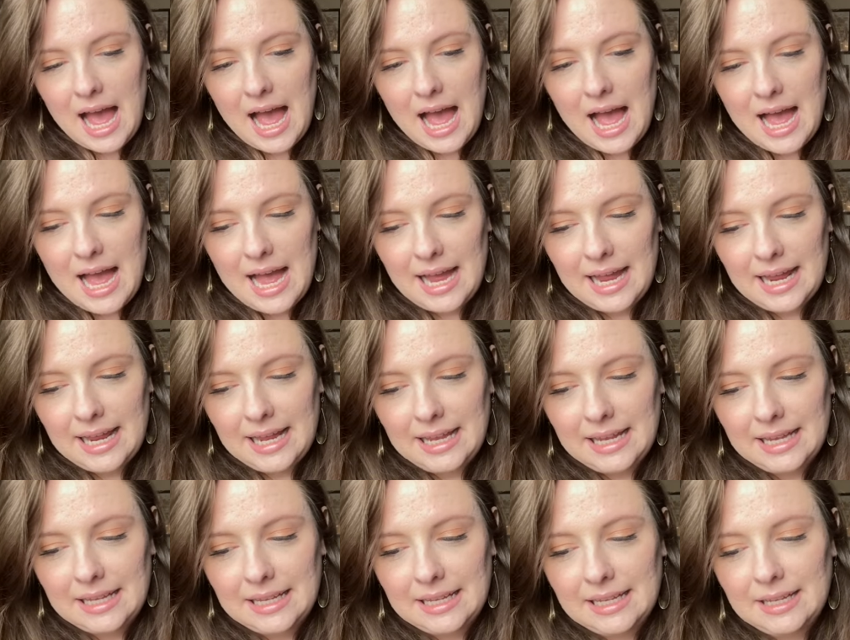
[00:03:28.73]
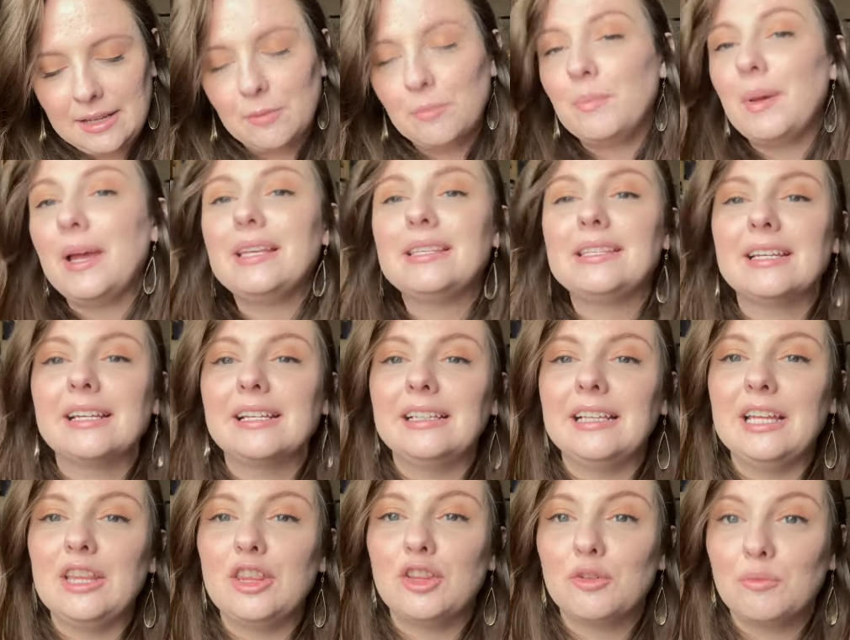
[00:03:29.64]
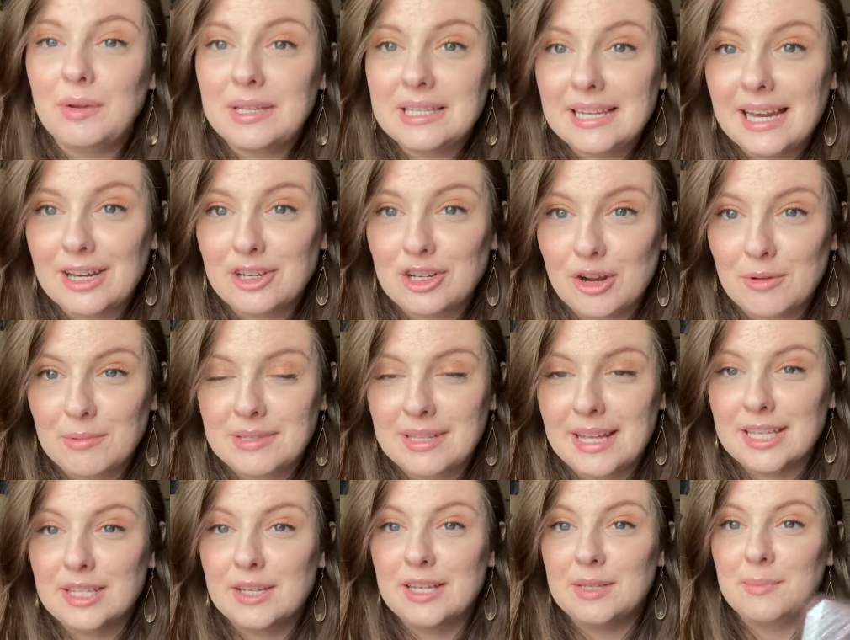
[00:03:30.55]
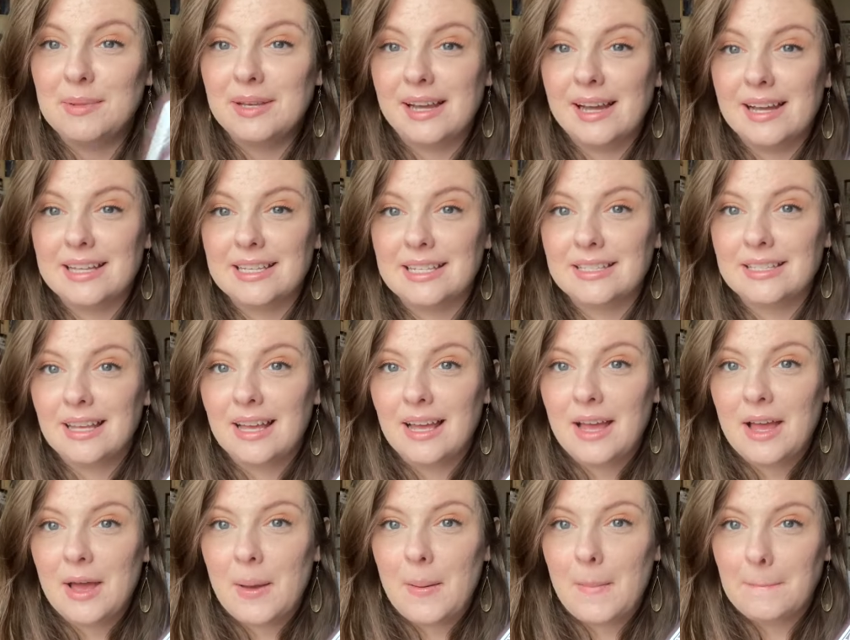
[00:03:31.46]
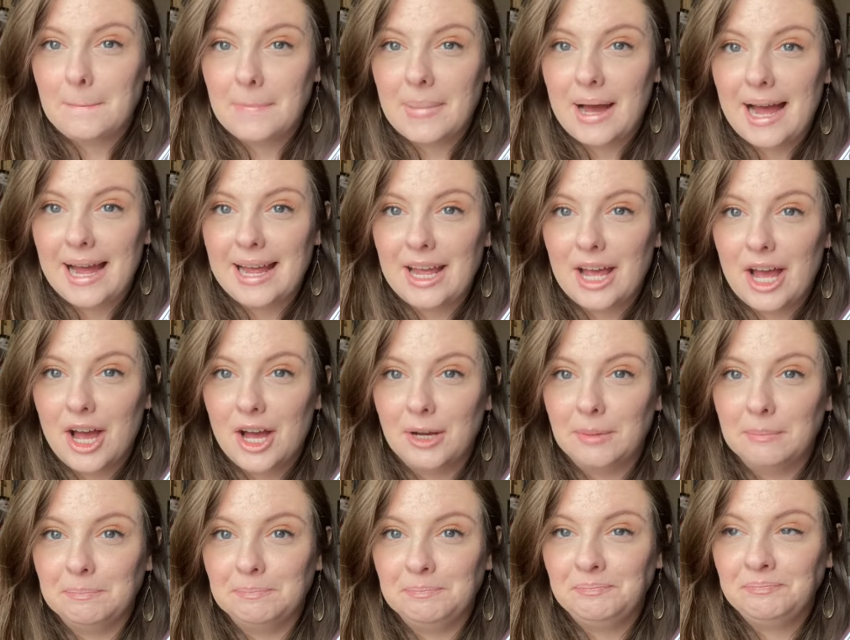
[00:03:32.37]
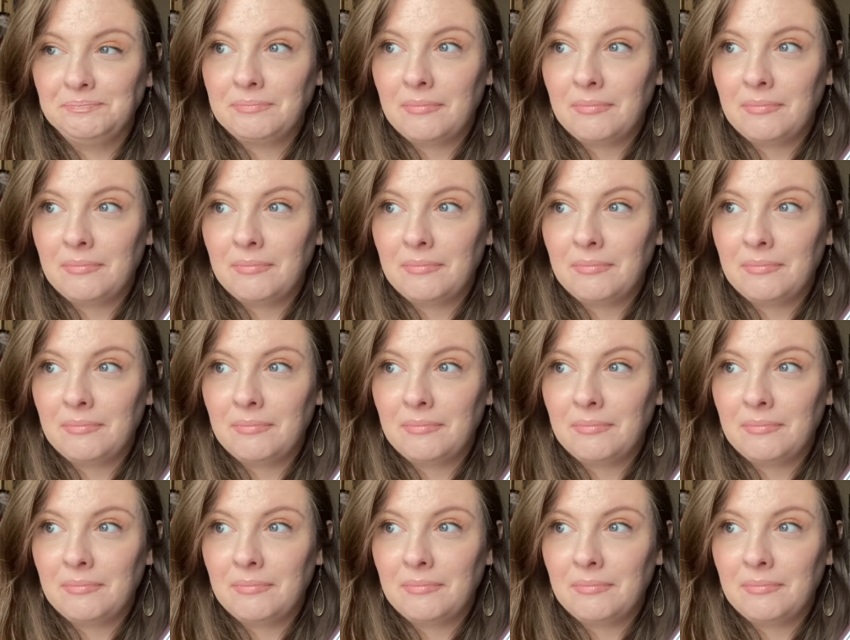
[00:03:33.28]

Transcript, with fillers: I basically, the reason I chose this is because my um,